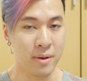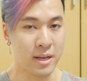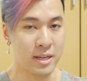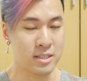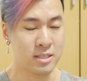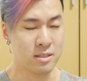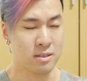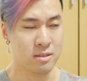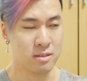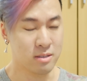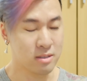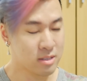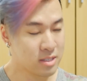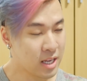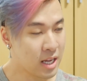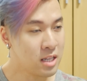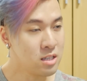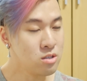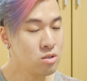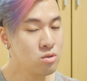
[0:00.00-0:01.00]
it's
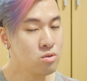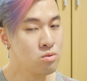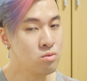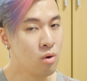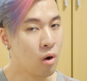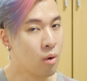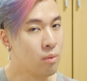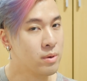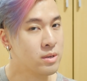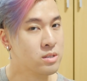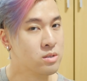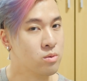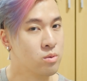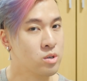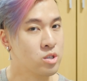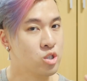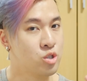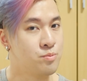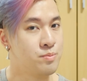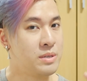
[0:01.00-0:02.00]
10 to always
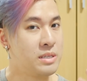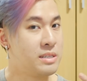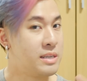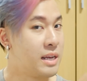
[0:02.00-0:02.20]
going to be